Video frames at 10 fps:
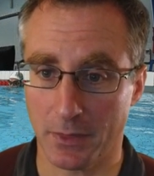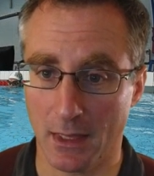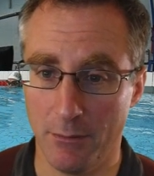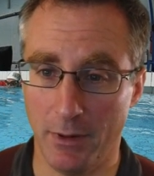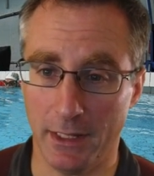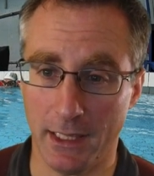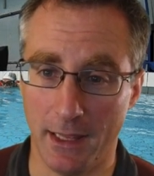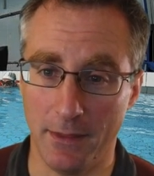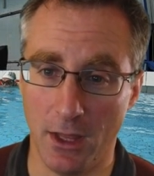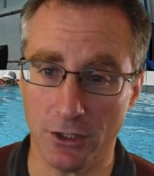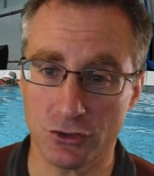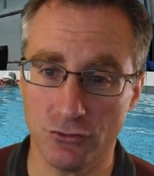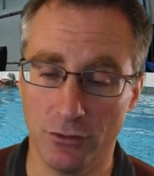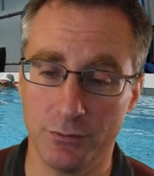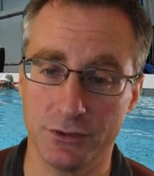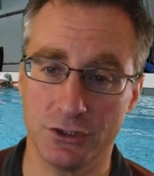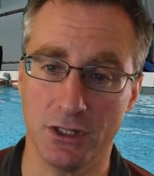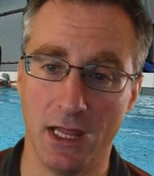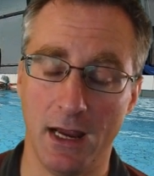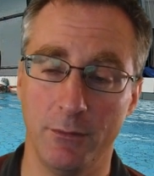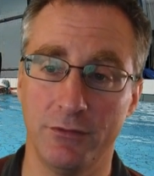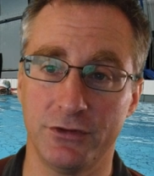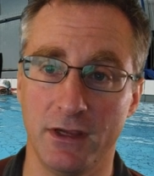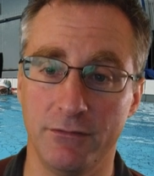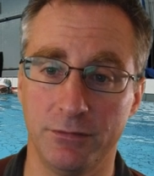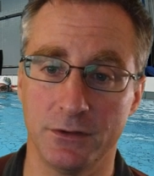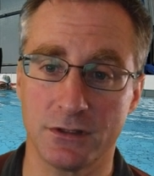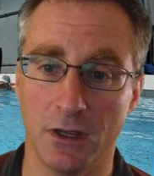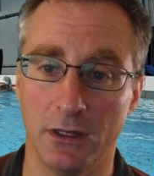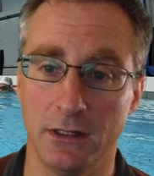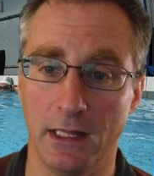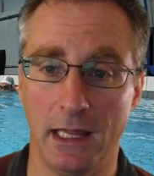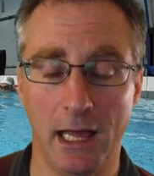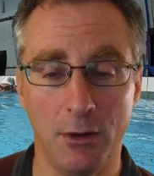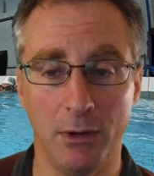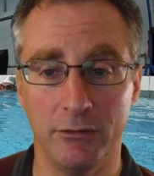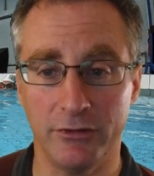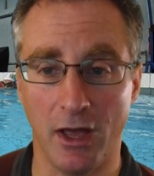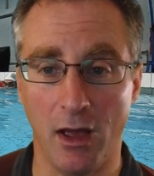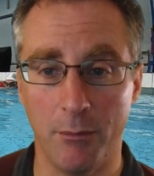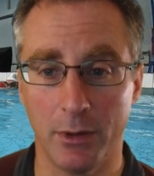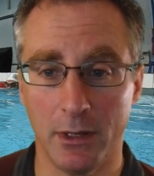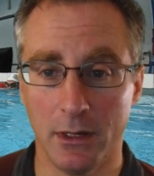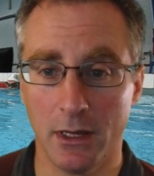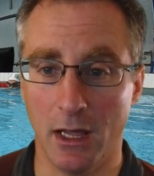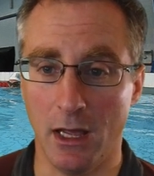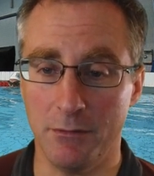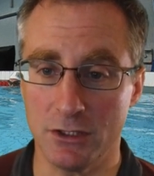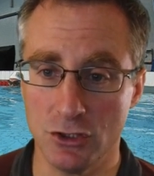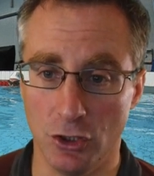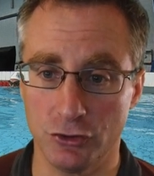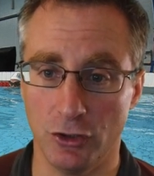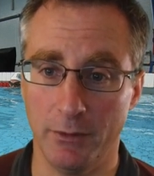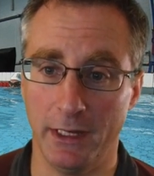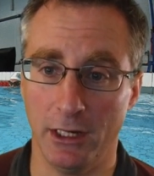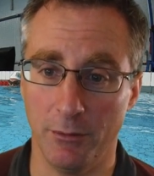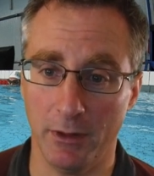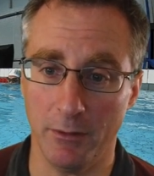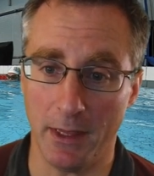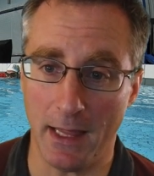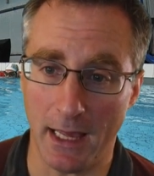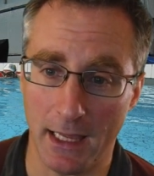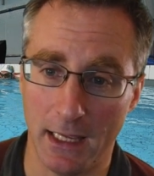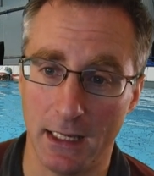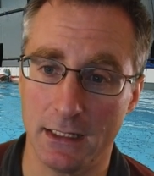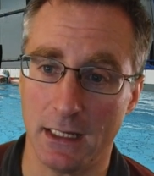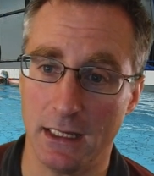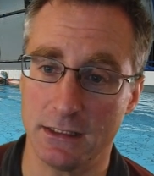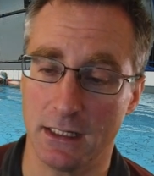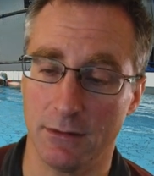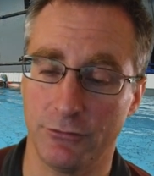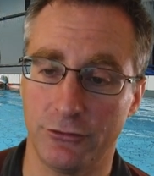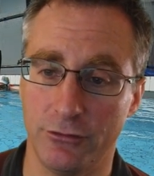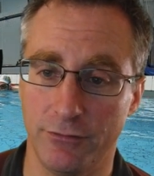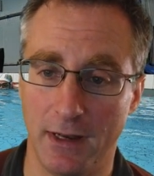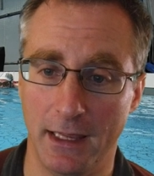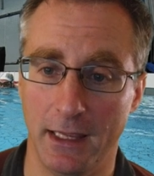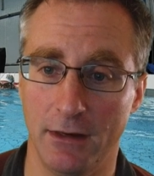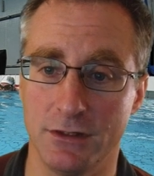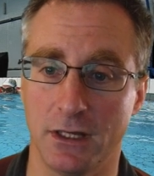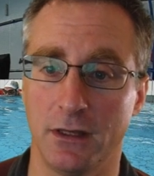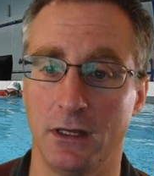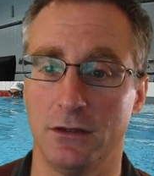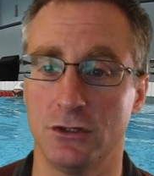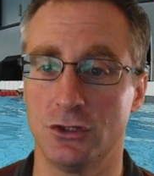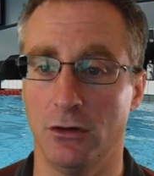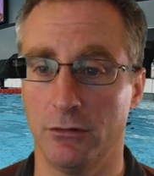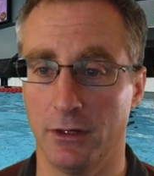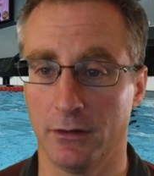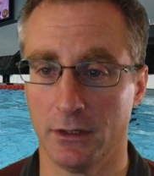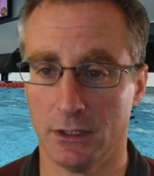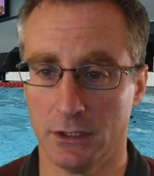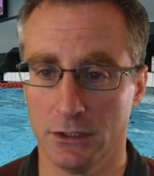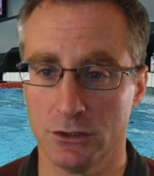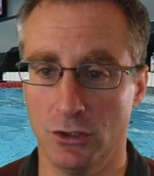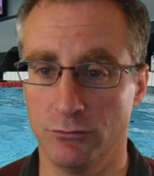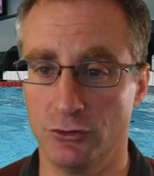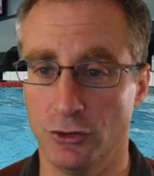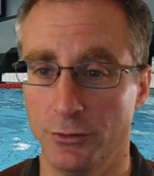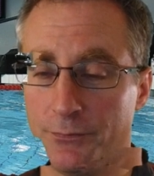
But again, nice strong position there. And we've seen from the side that that elbow is up. He's not dropped that elbow. And the hand, as he comes through flat here, is underneath his shoulder. Top draw.